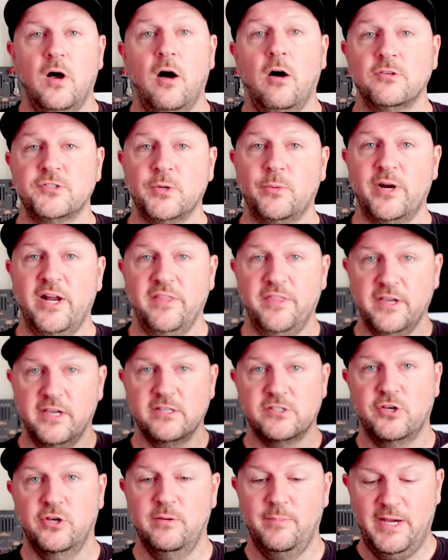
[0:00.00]
Also, what I think
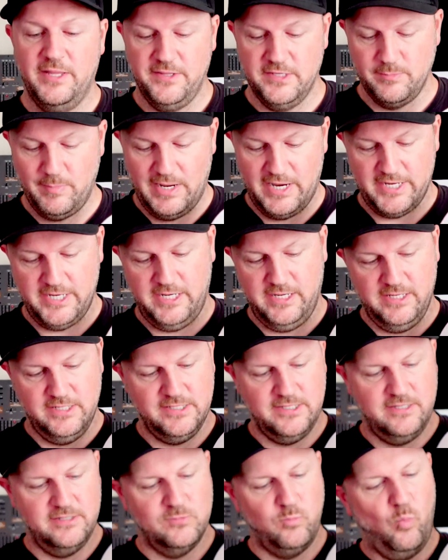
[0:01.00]
is good about this body
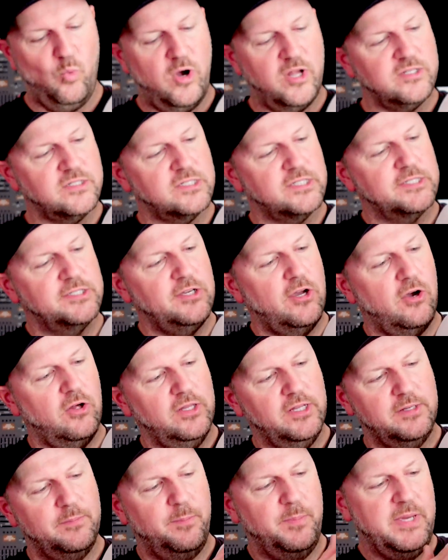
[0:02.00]
is it is one
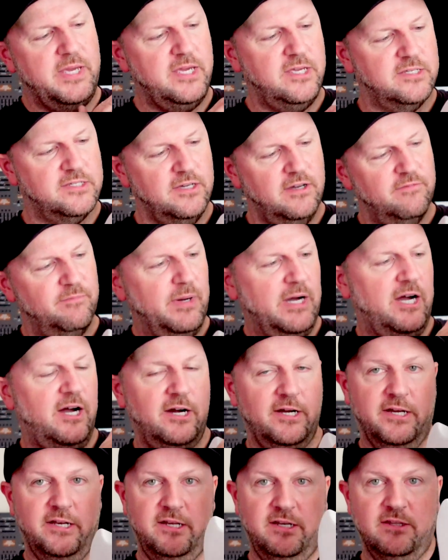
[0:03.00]
solid piece of
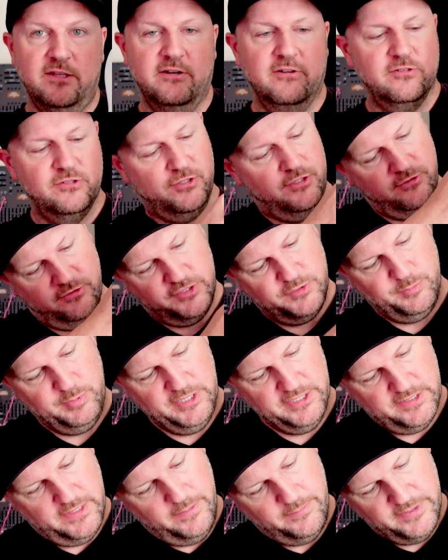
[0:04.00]
mahogany. There is no
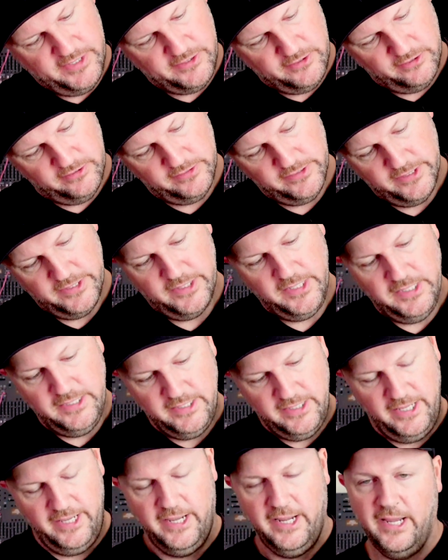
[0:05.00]
split in the middle,
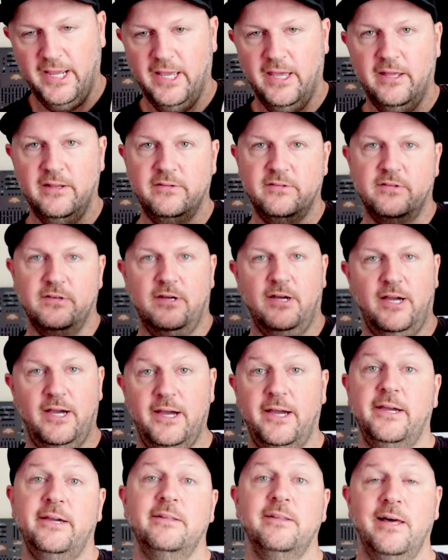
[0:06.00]
and
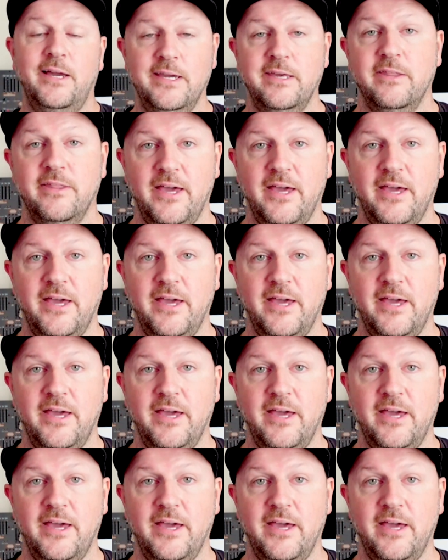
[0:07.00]
I like